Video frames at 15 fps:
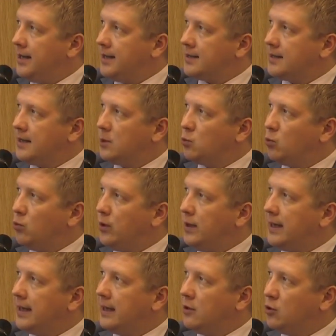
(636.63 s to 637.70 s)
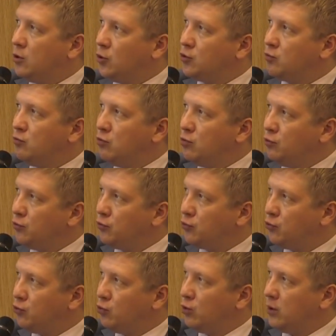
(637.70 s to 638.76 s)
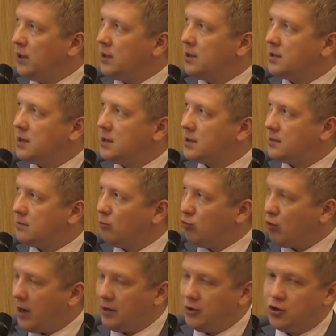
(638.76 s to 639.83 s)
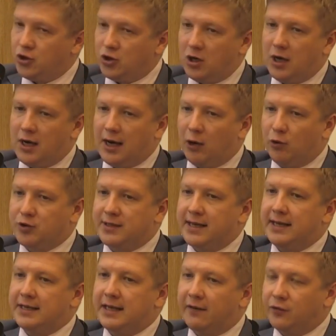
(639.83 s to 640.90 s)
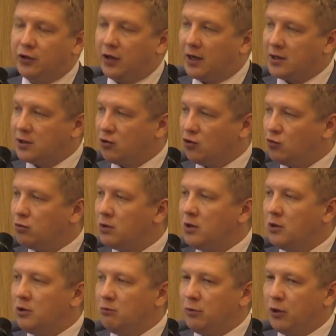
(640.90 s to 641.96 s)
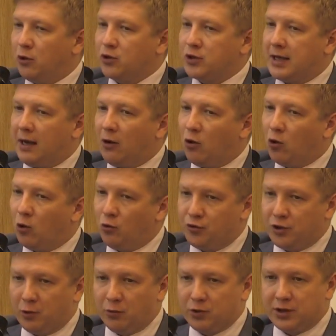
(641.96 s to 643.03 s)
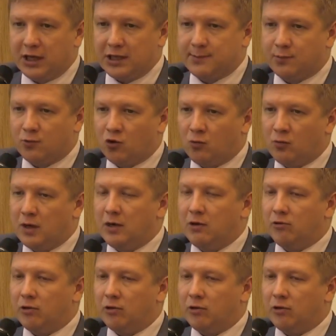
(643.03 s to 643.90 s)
is that we cannot move fully this branch outside Naftogaz group because our contract with Gazprom